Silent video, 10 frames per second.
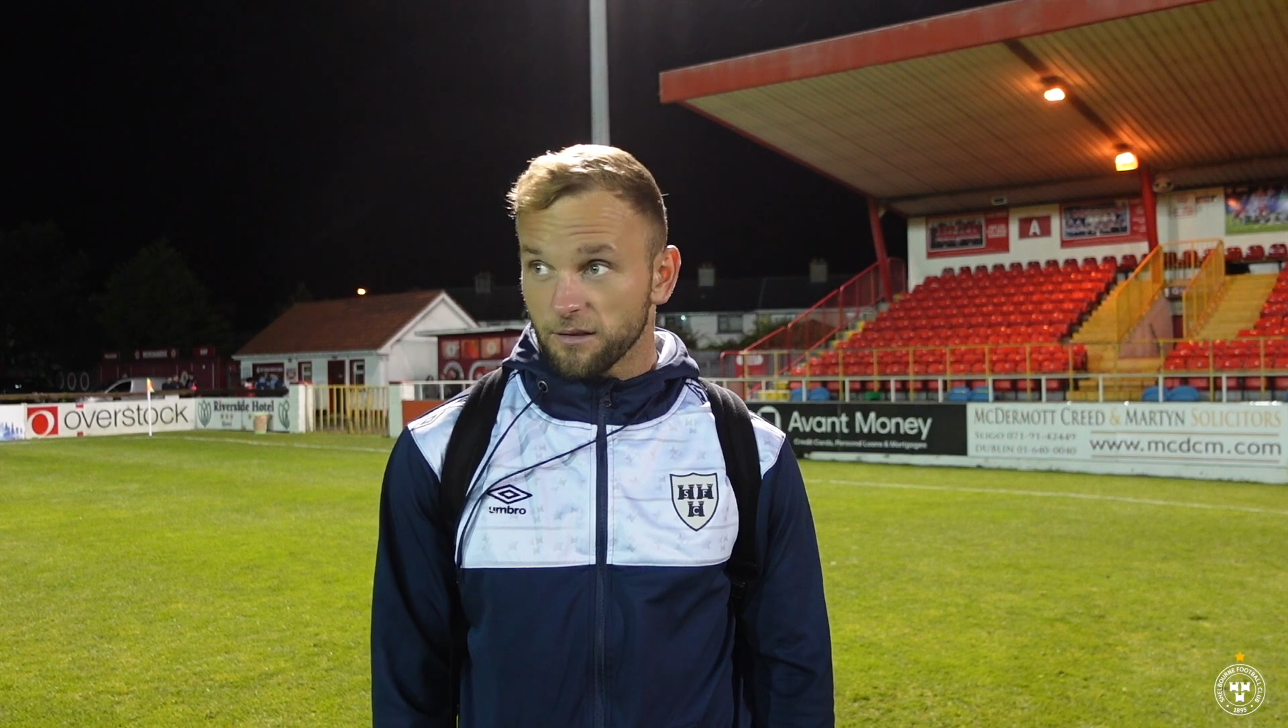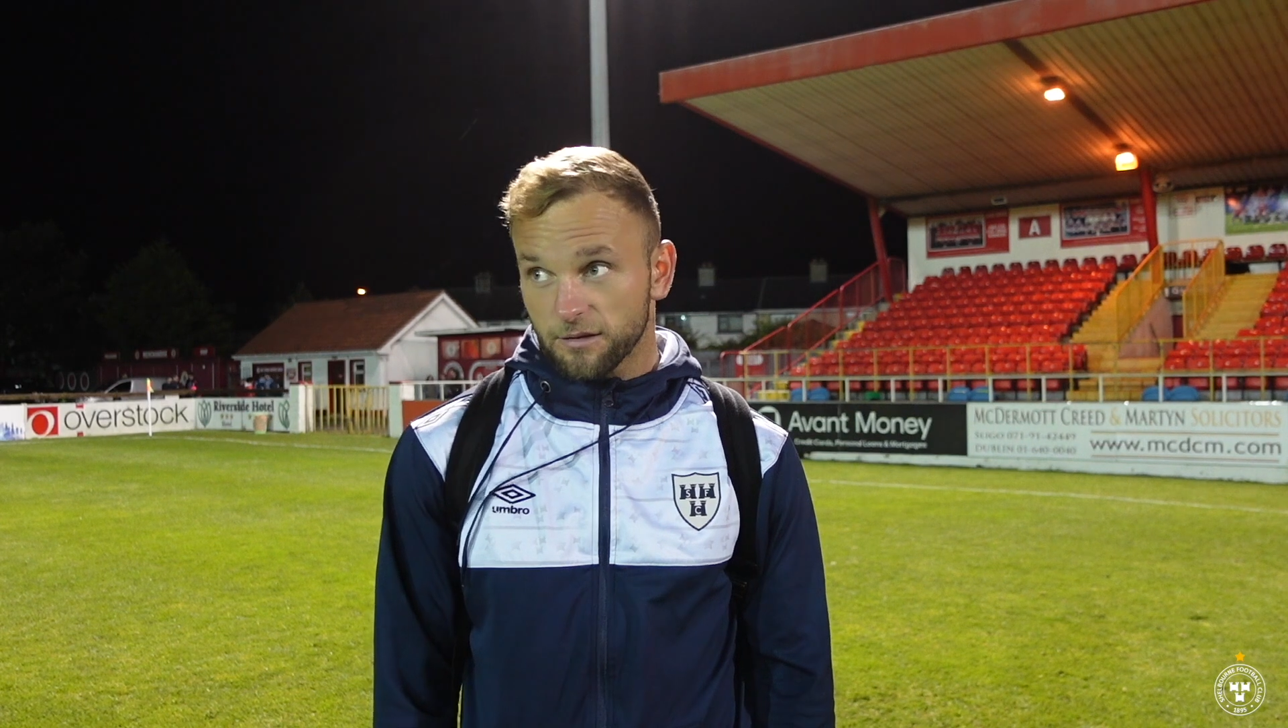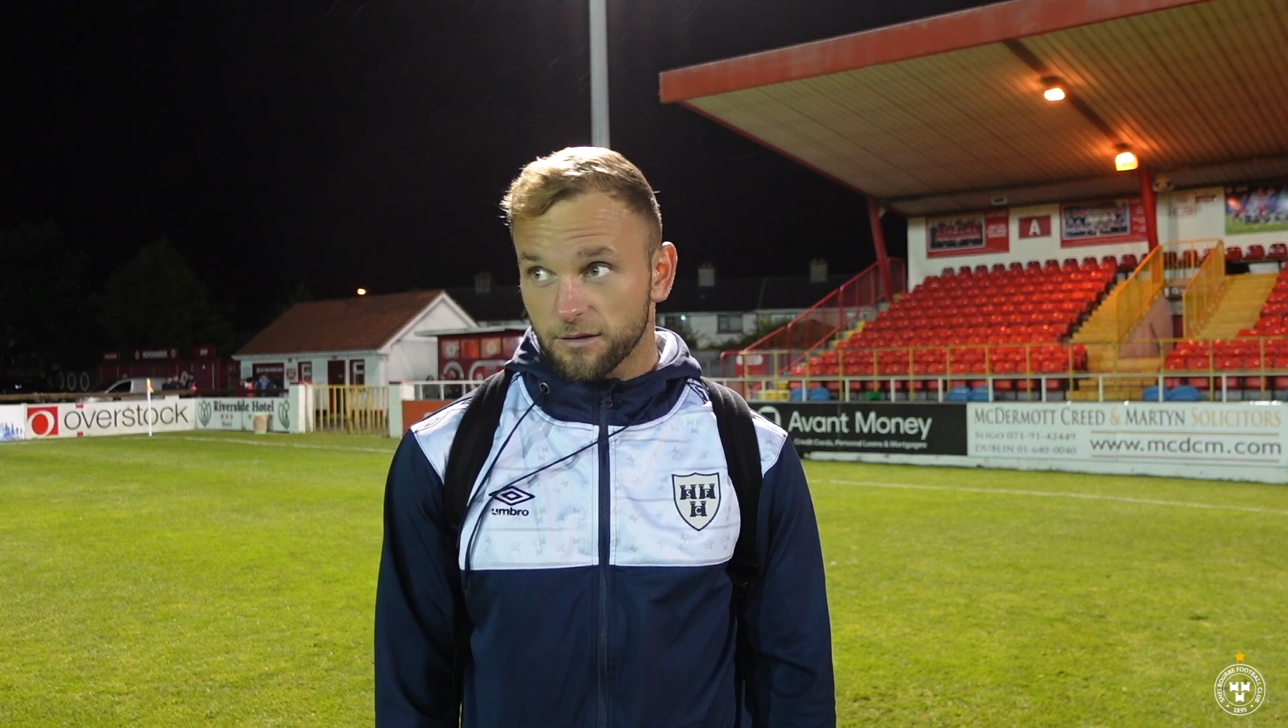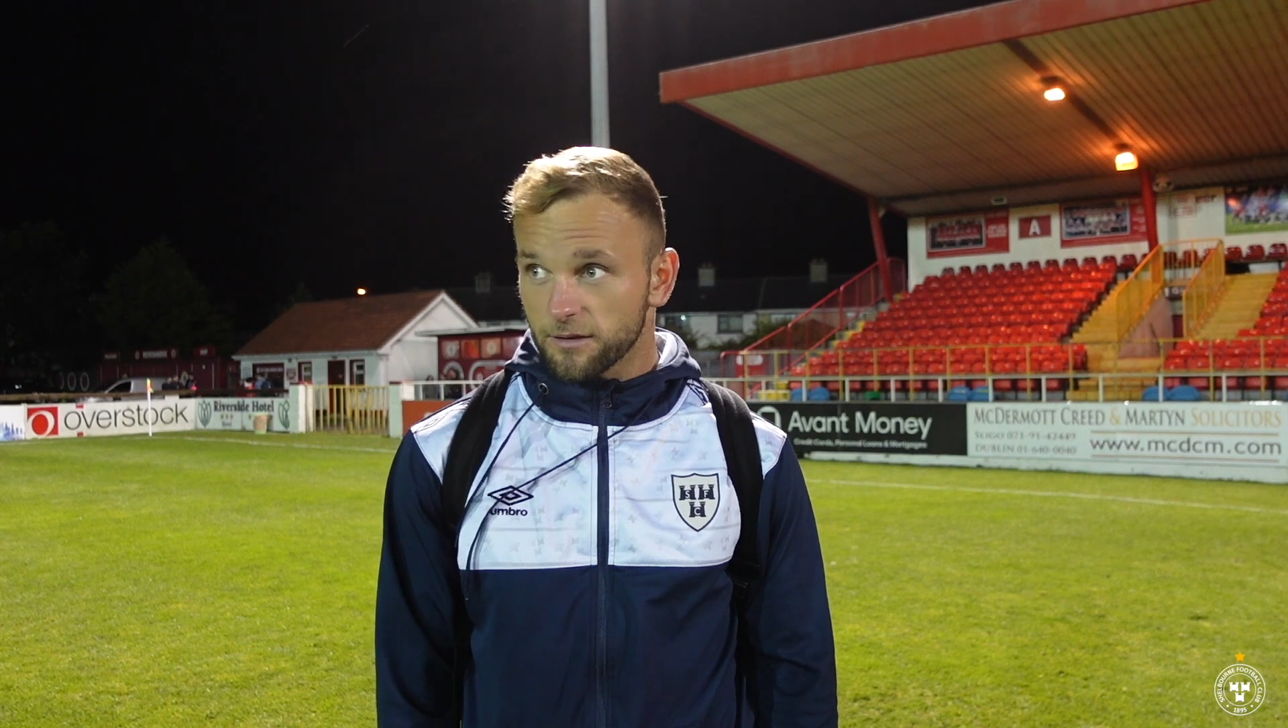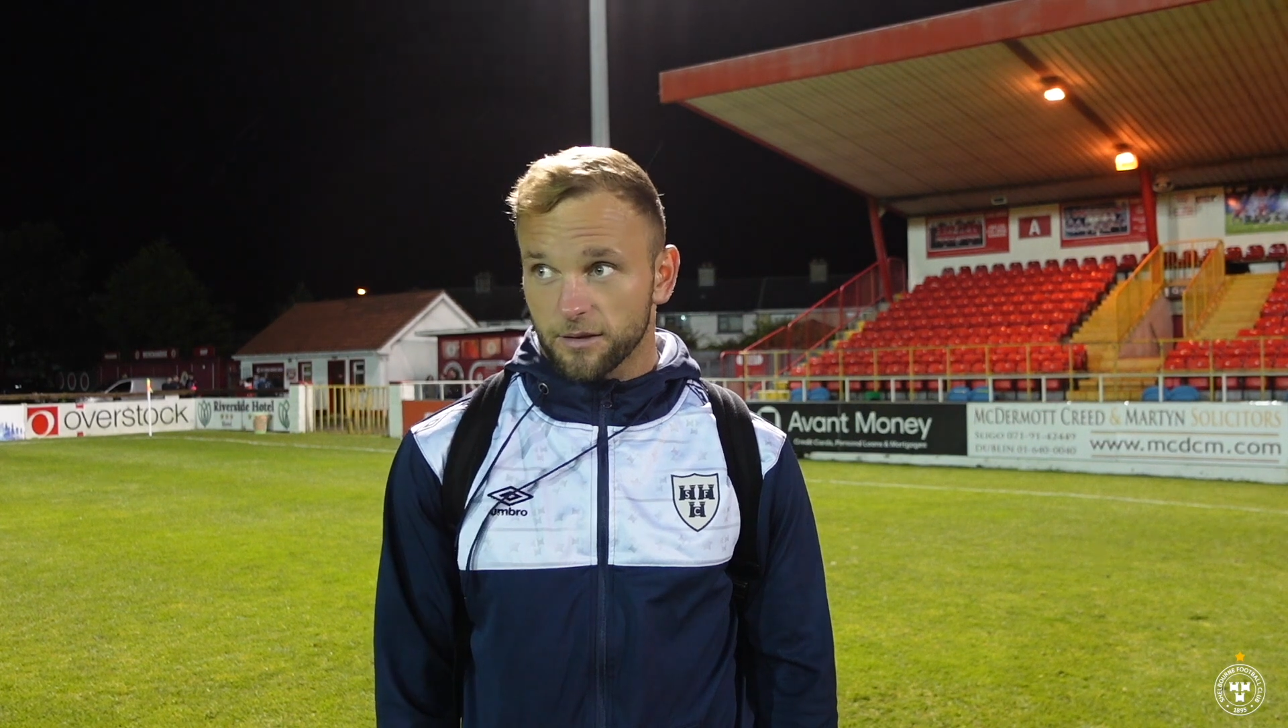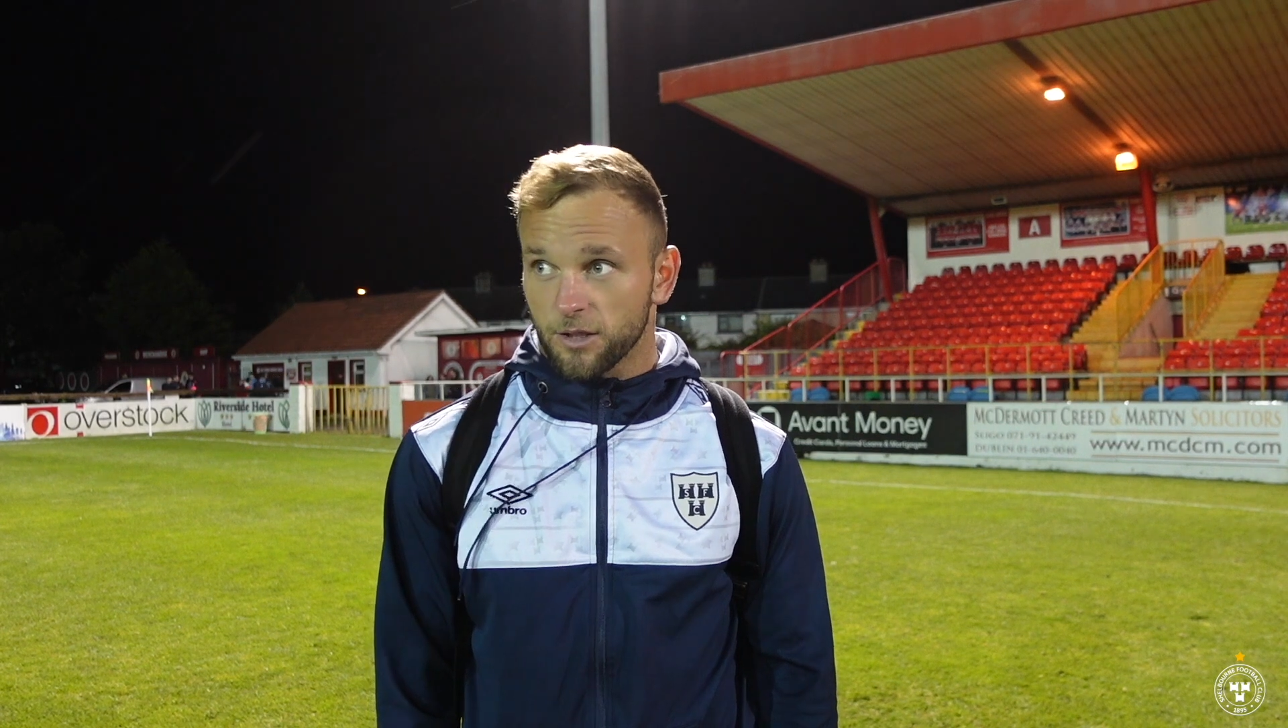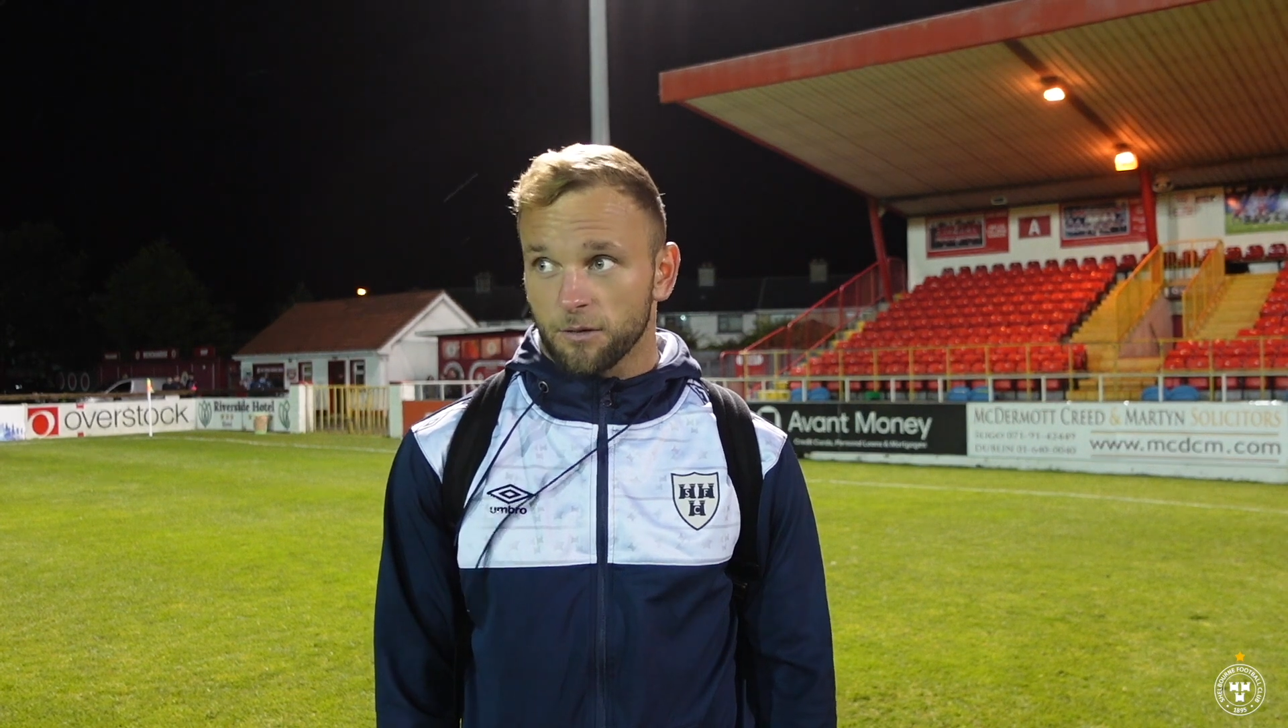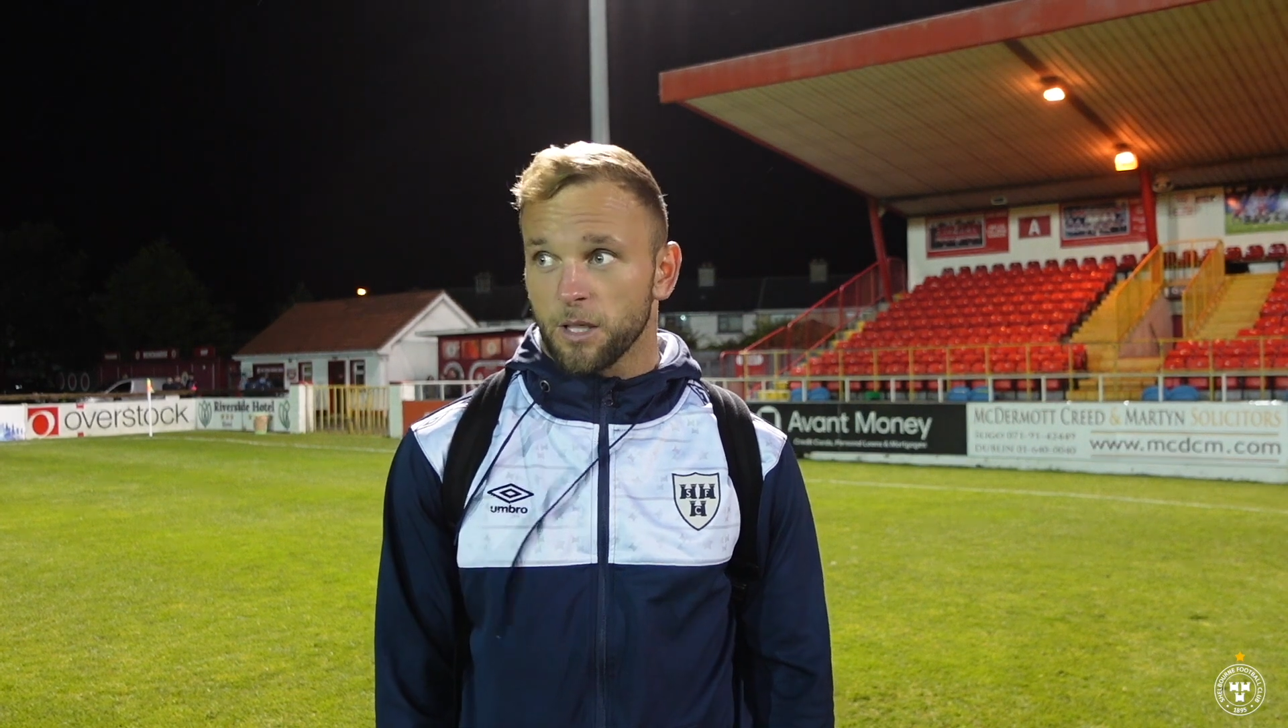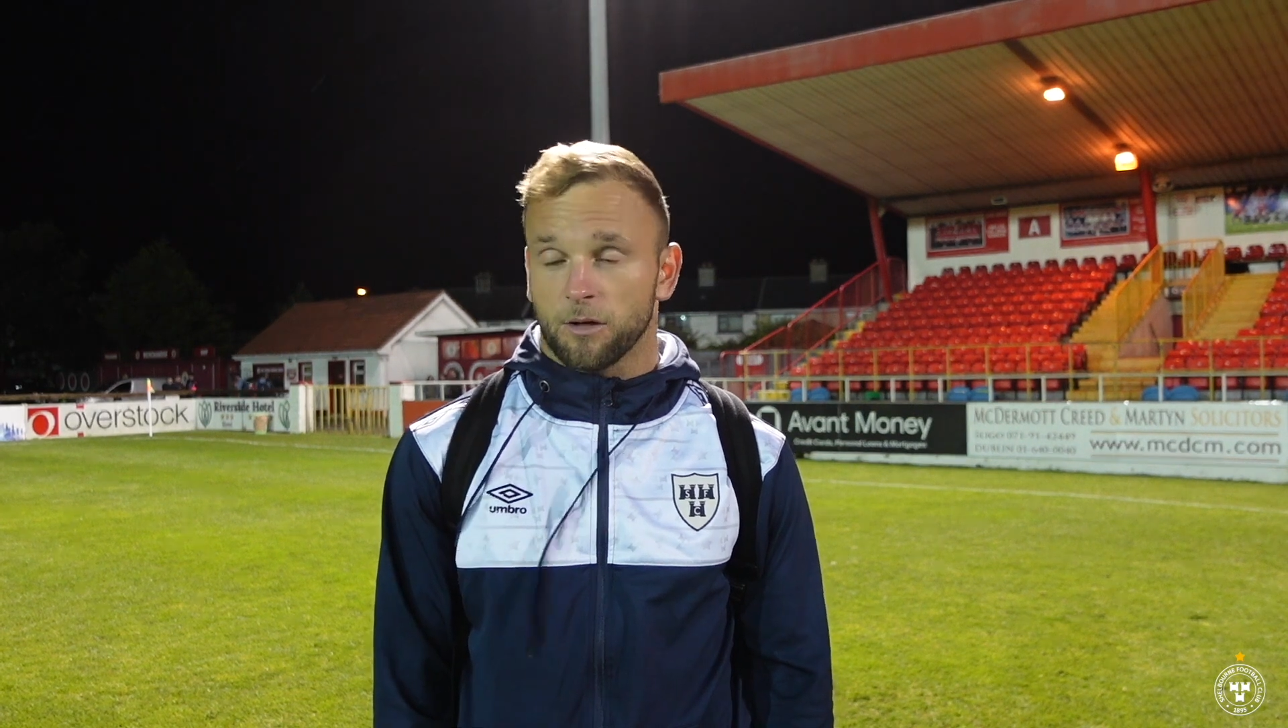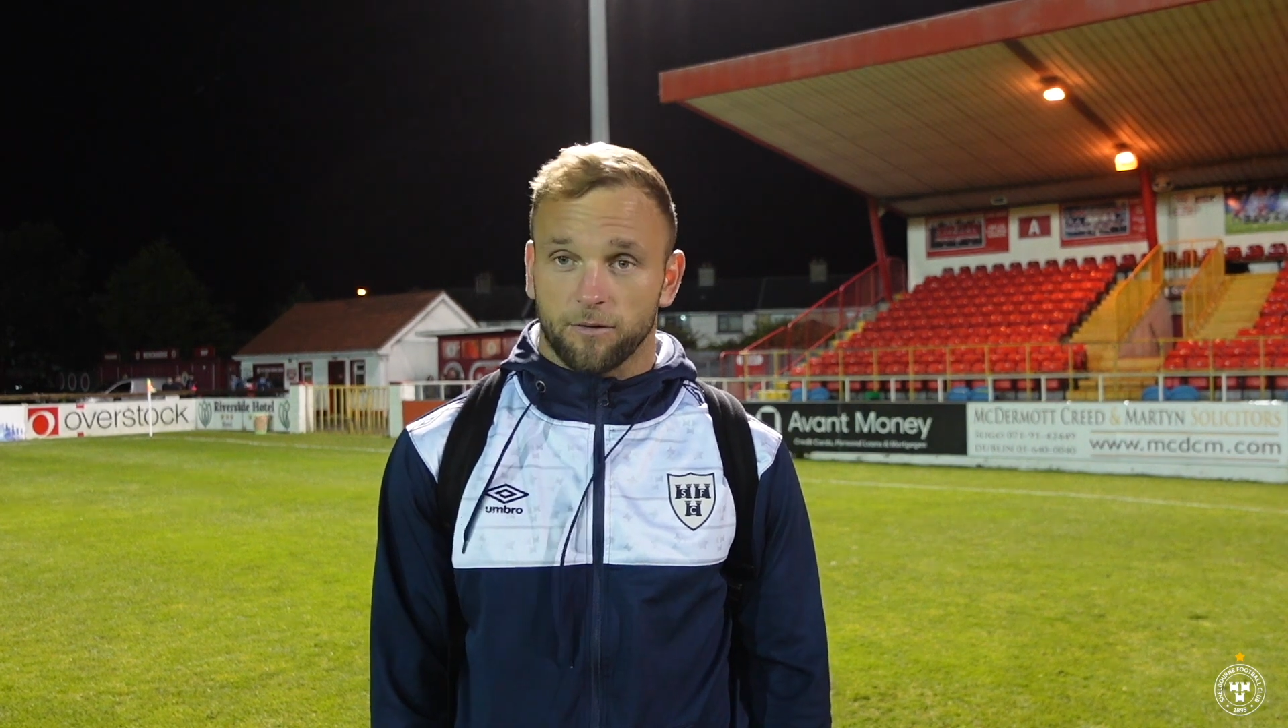and you know what I mean?